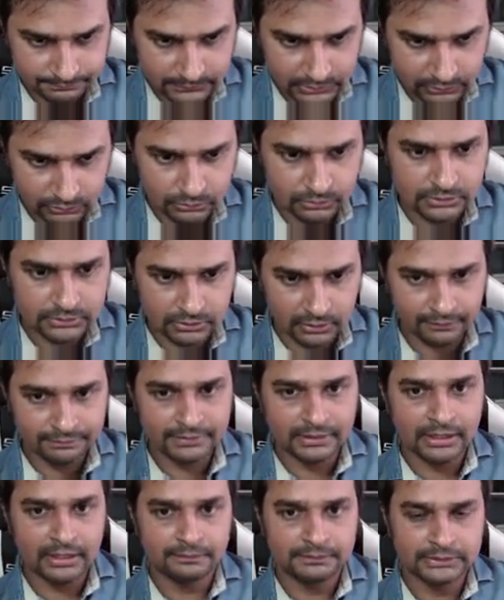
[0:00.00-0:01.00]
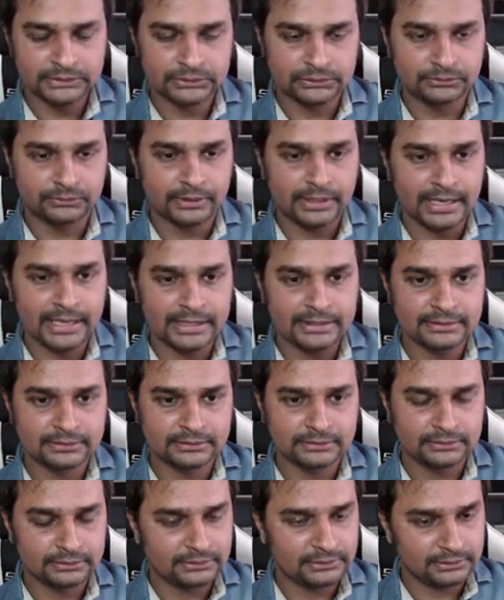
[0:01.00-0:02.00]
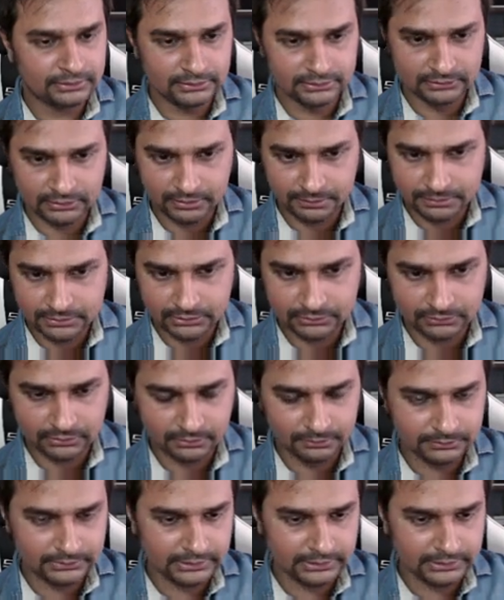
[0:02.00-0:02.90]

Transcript: Schools often have these strikes, the disruptions from